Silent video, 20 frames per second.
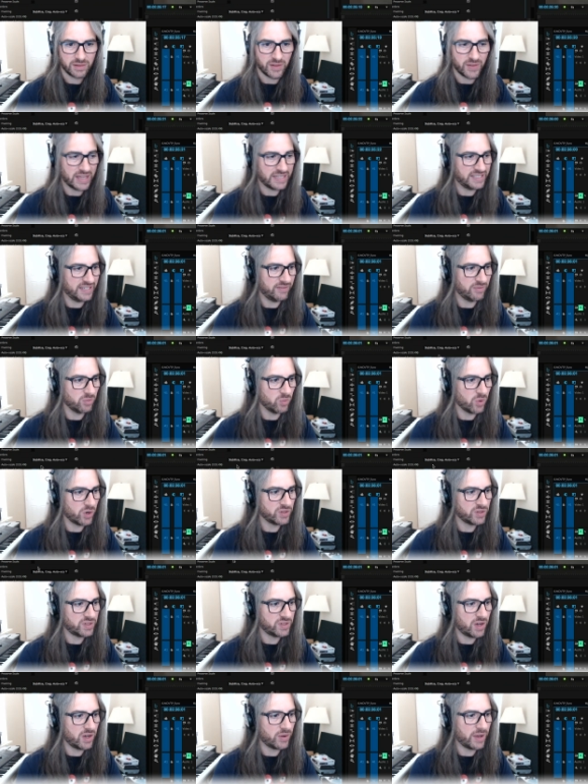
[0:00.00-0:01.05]
No, that's even
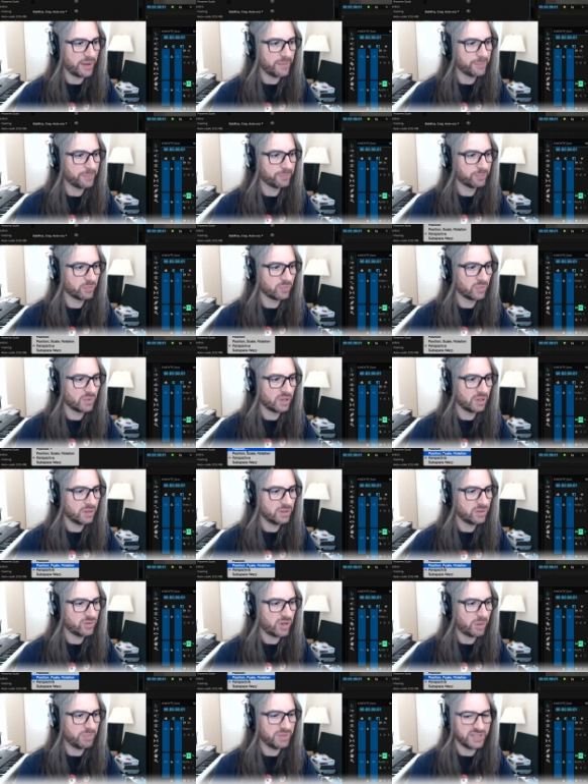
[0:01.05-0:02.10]
worse. Okay.
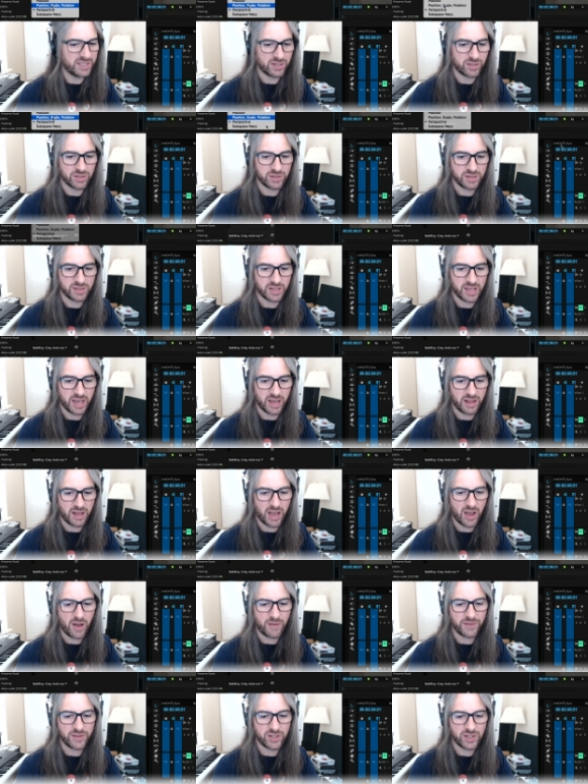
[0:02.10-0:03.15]
Try position scale.
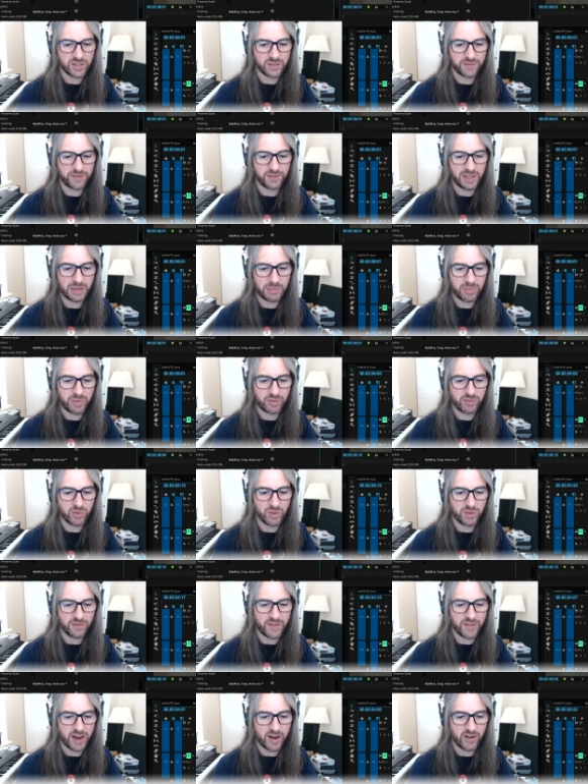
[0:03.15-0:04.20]
I often just flip
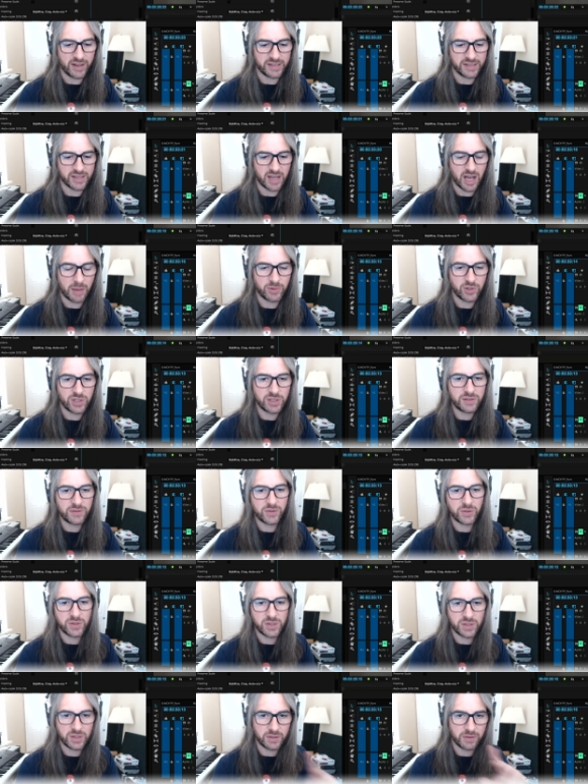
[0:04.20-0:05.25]
through the various options
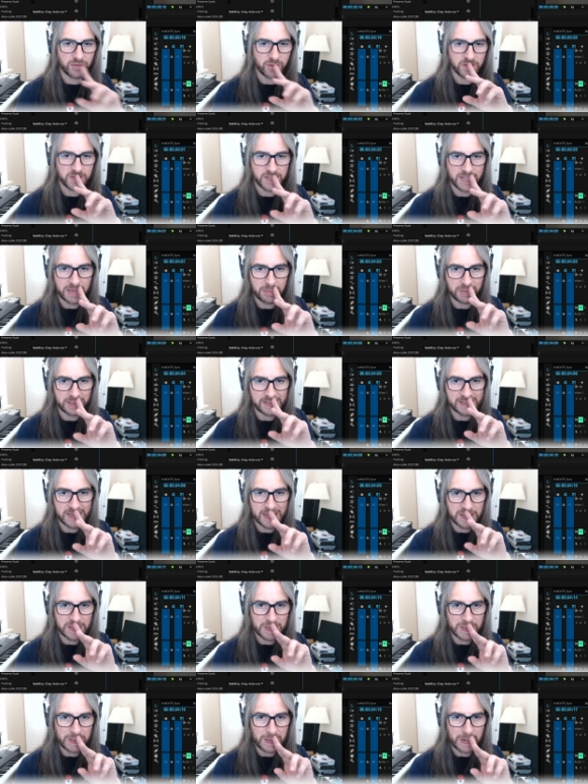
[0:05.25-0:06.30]
for
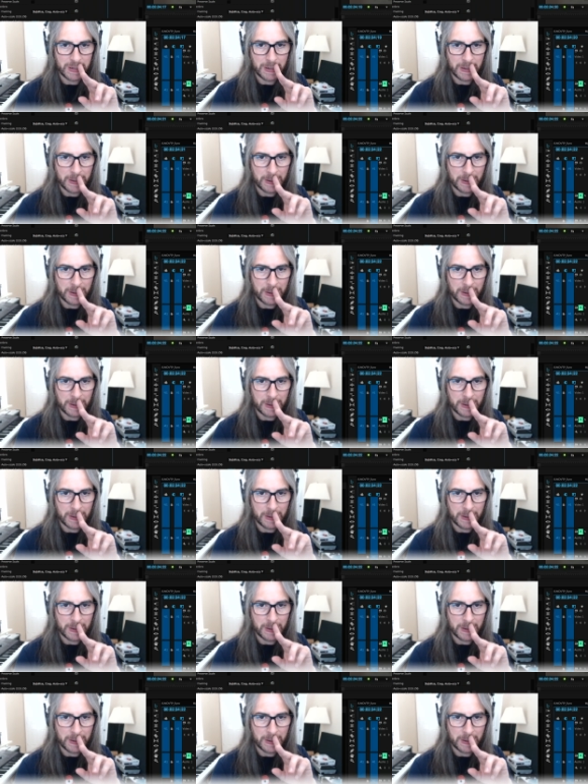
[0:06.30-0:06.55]
stabilization.